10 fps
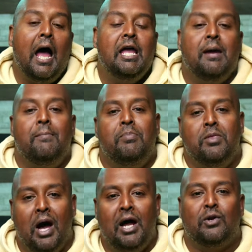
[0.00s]
I
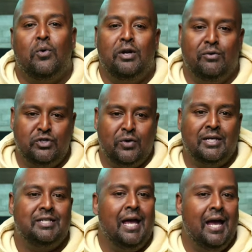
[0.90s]
am not going to
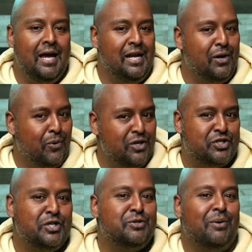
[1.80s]
address any
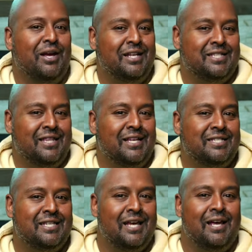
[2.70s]
questions related to
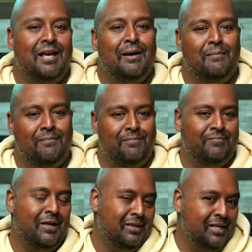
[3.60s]
this,
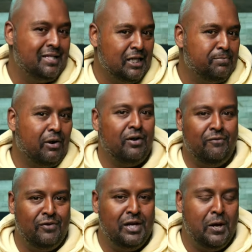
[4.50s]
at least this part
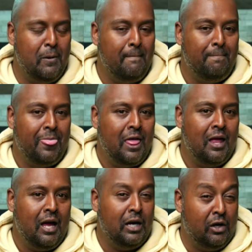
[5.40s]
of the video.
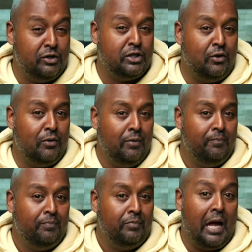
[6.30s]
And
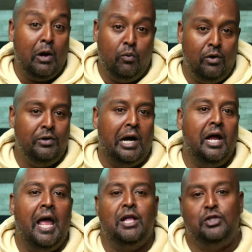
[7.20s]
also, I will
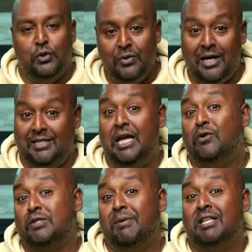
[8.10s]
not and do not
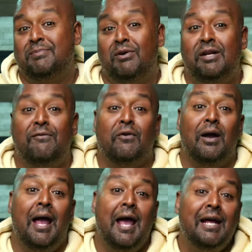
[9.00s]
take responsibility
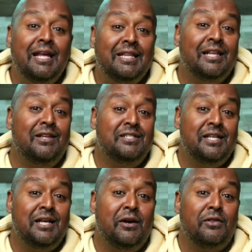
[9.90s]
for anything
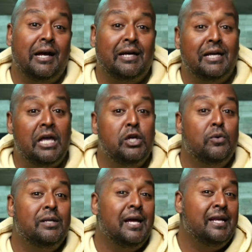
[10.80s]
listed here that could get
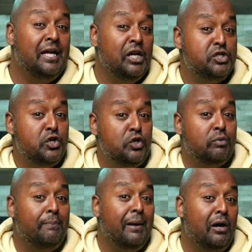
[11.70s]
you into any
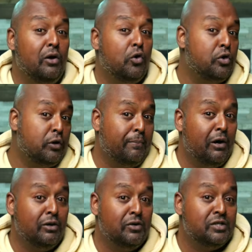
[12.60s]
issues with Bell or their
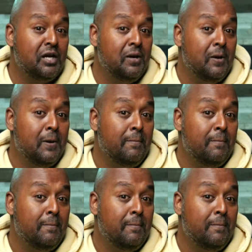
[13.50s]
partners.